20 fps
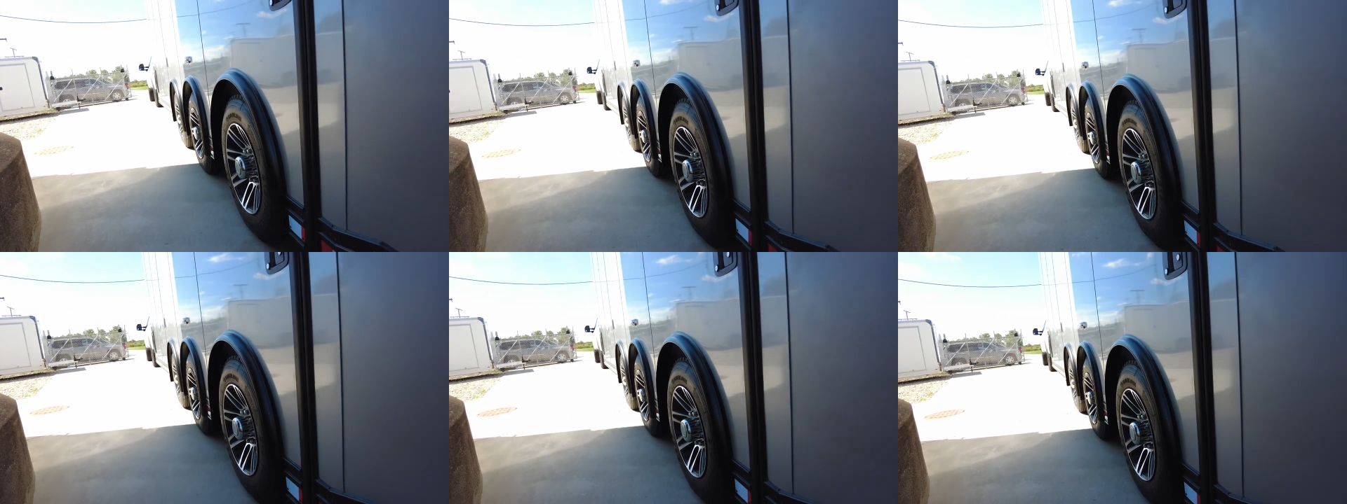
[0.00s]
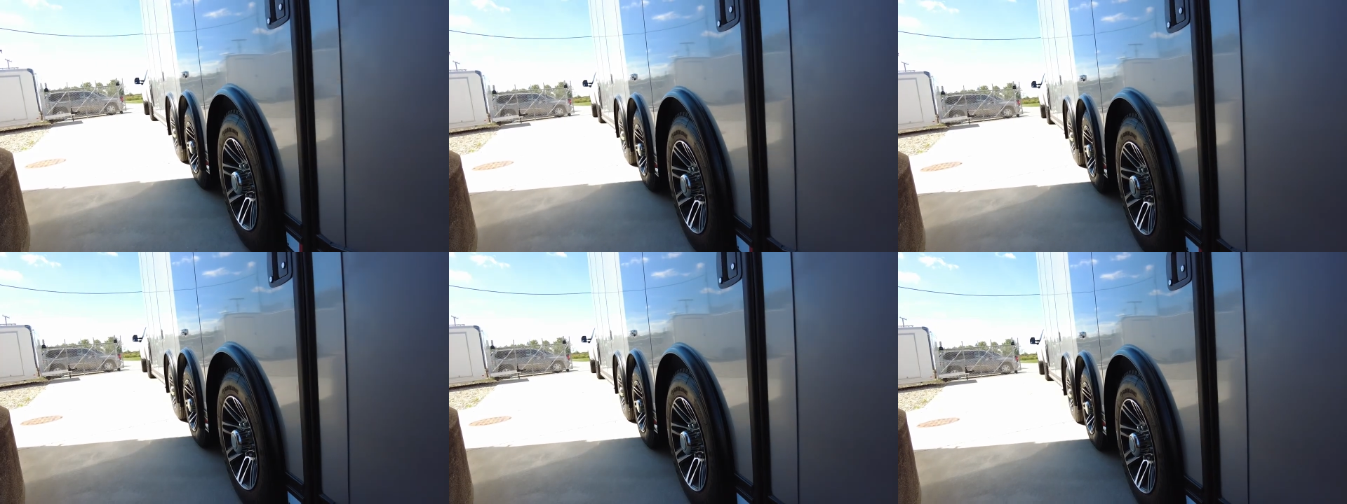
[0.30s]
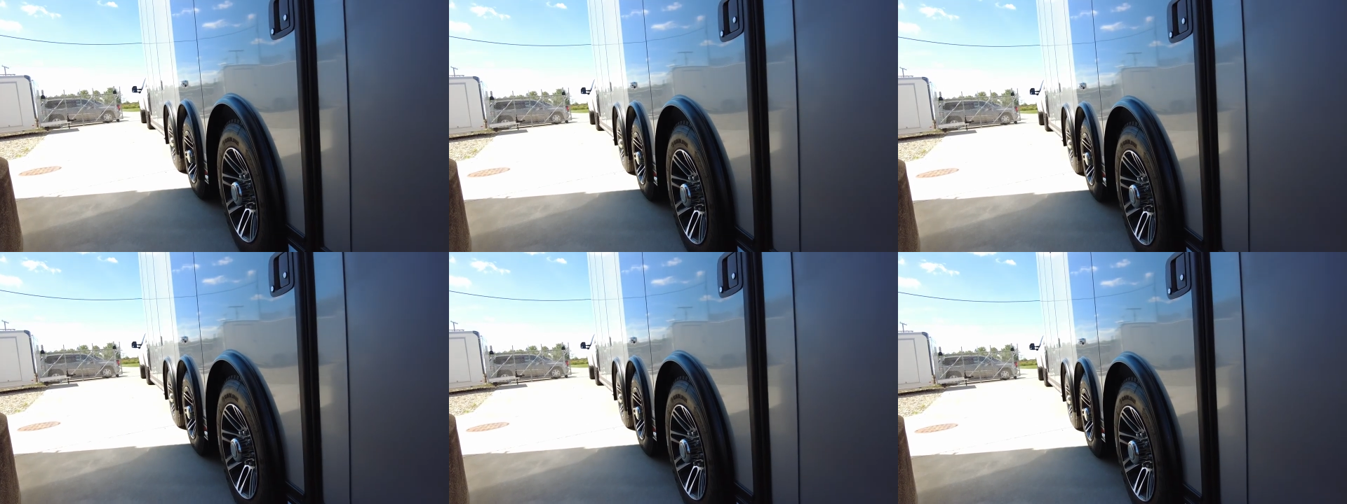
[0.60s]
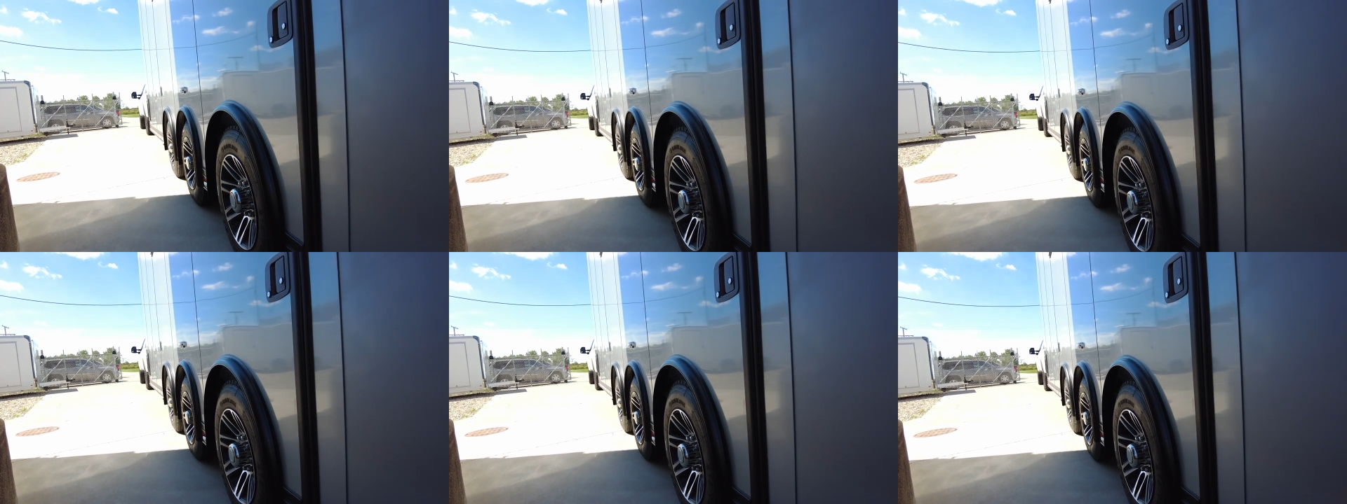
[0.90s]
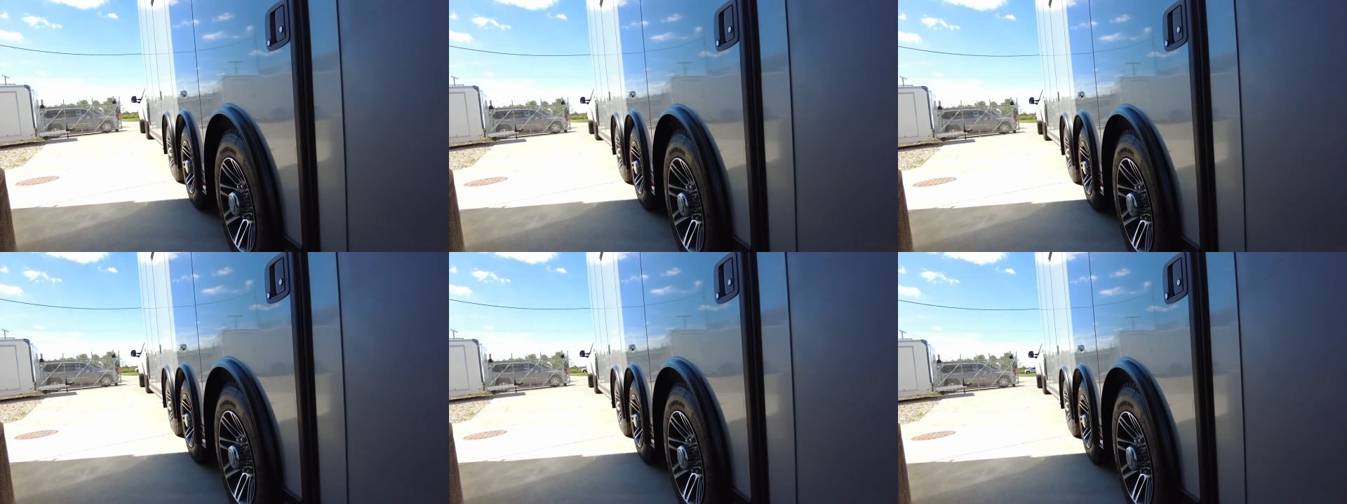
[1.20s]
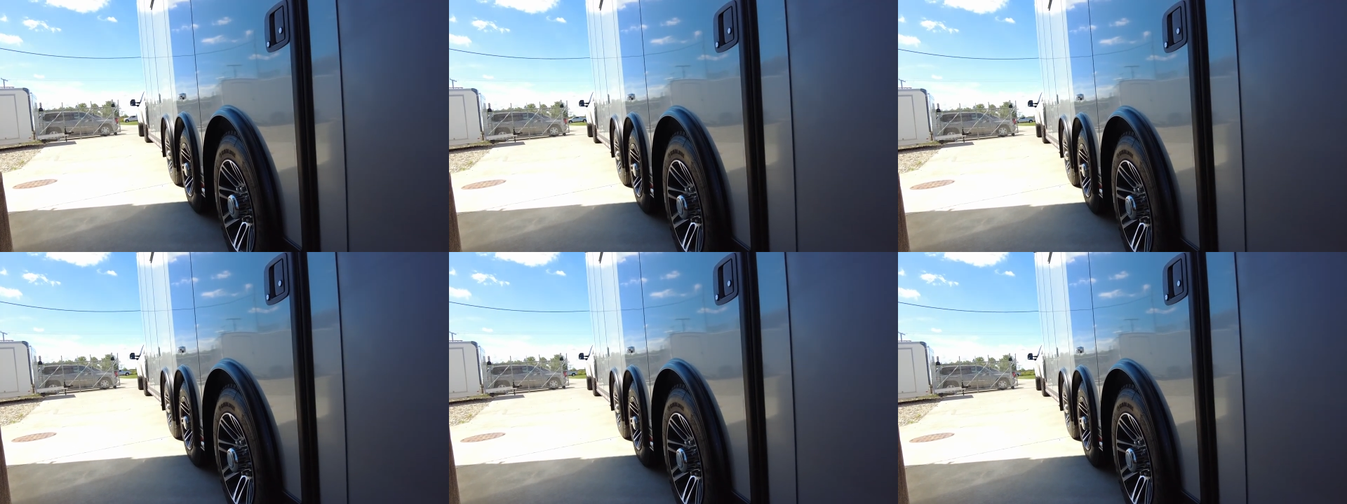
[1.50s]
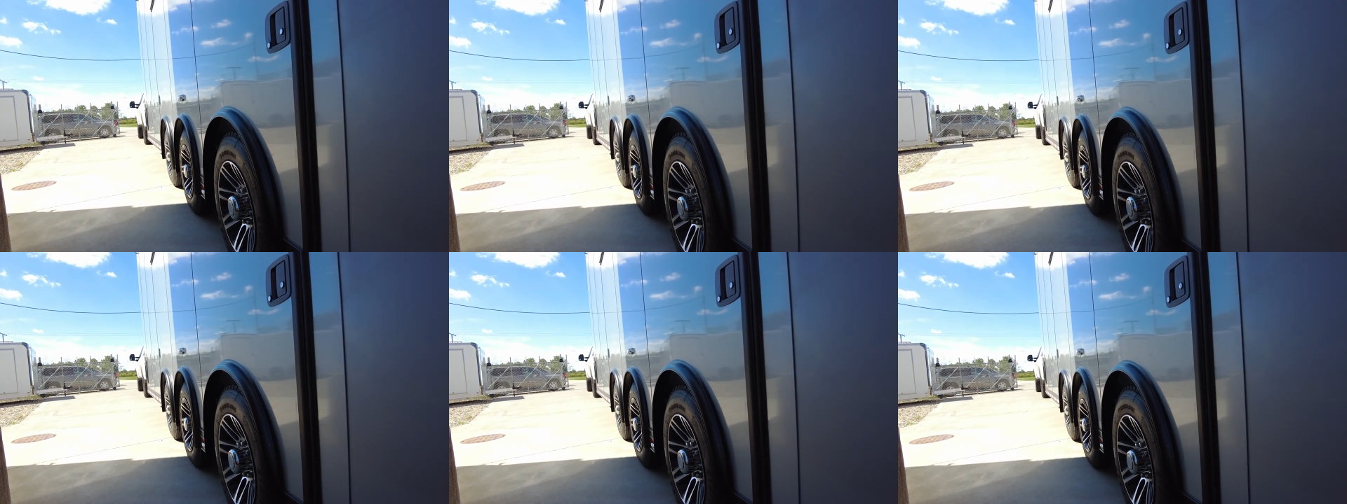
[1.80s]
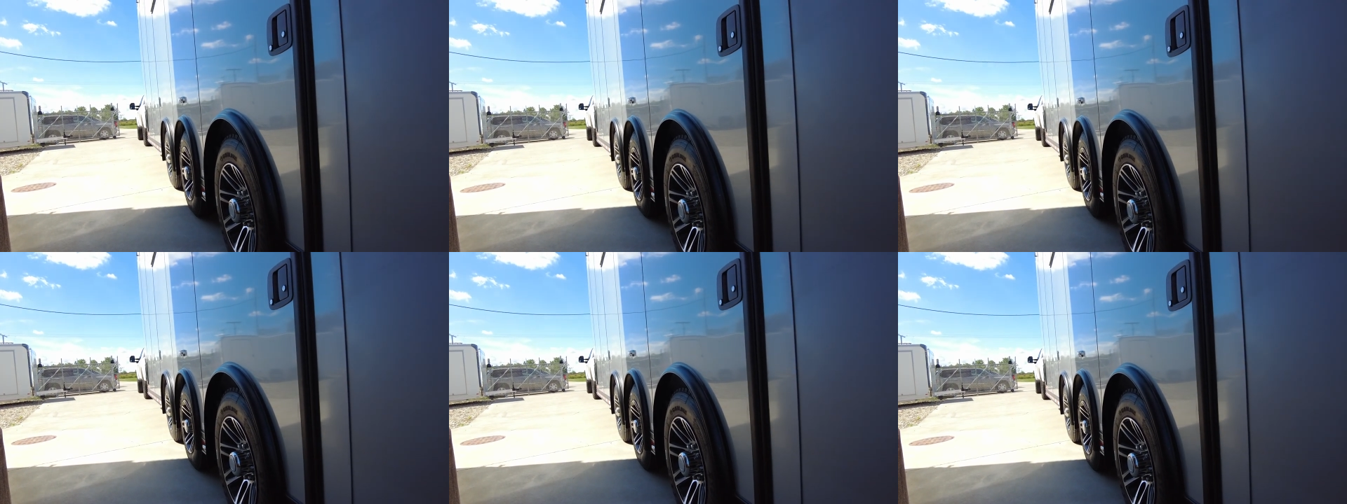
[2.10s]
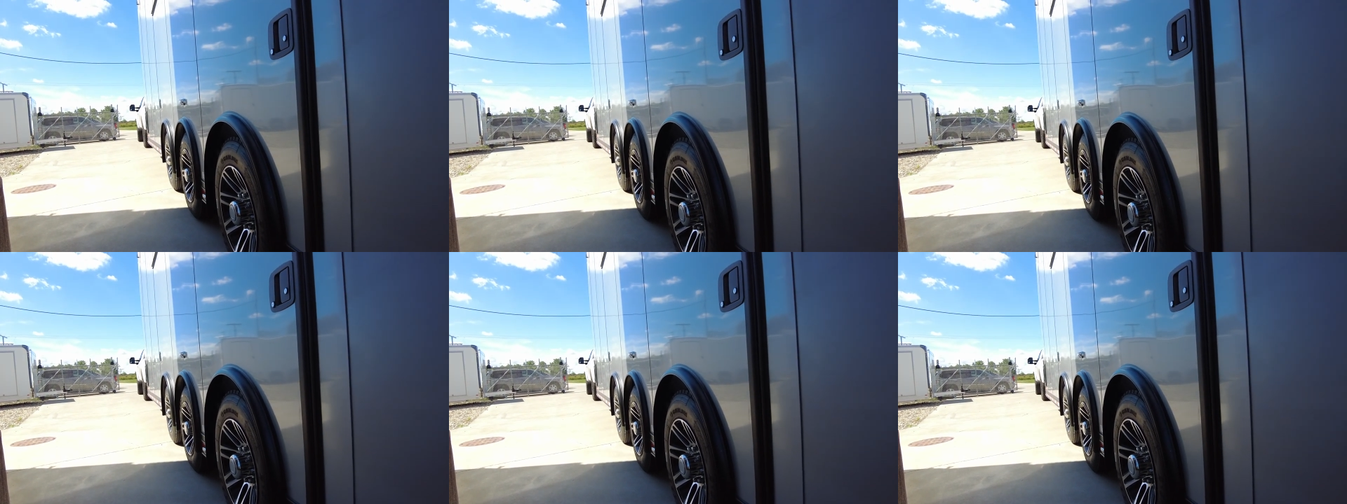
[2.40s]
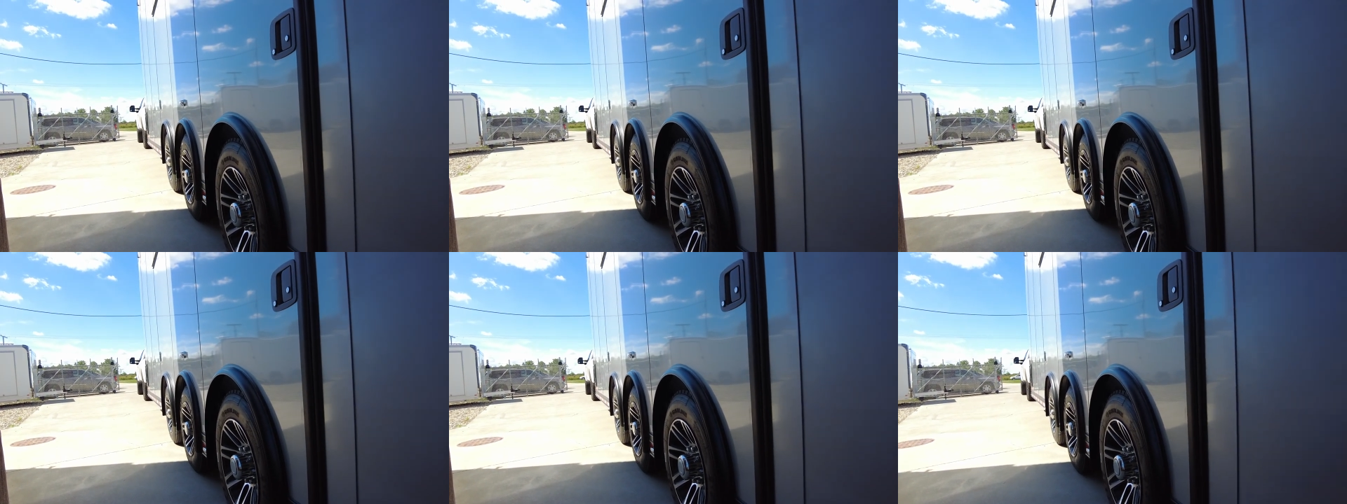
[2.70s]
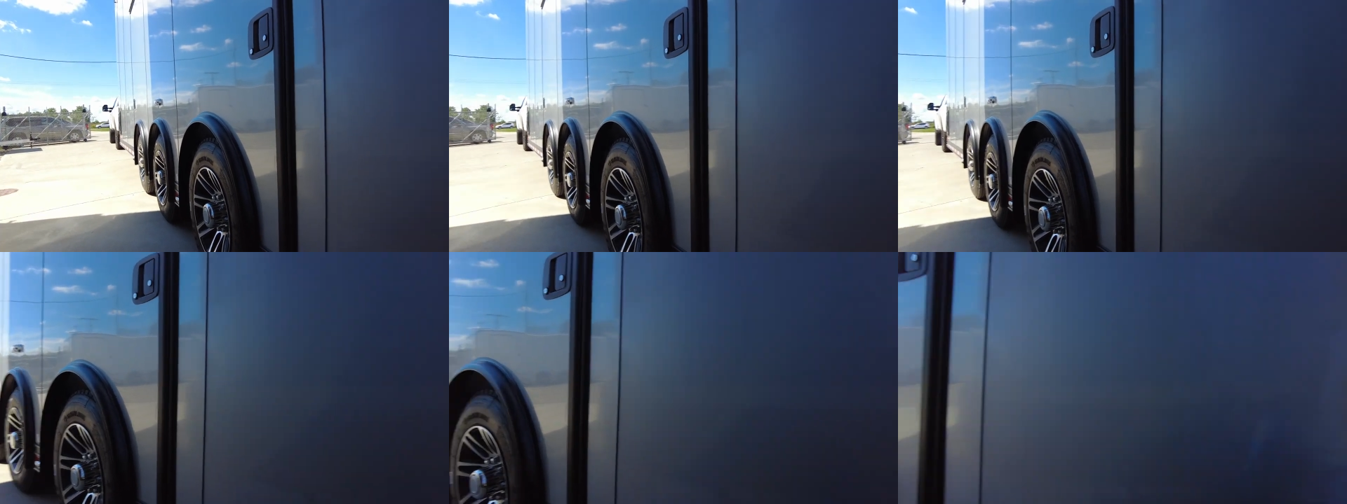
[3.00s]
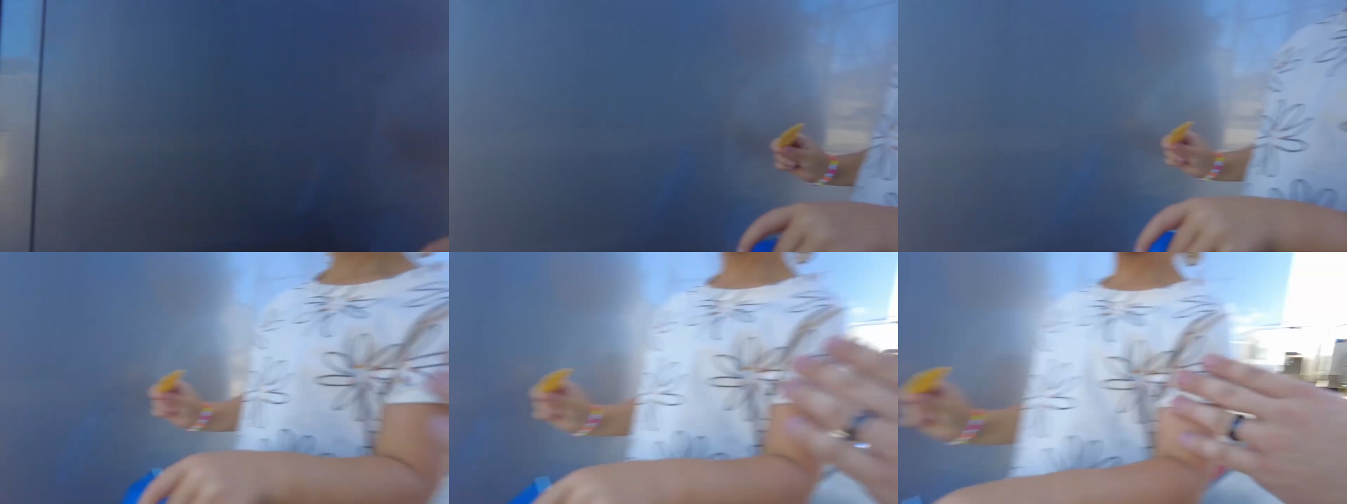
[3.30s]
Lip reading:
Nobody's mouth can be seen.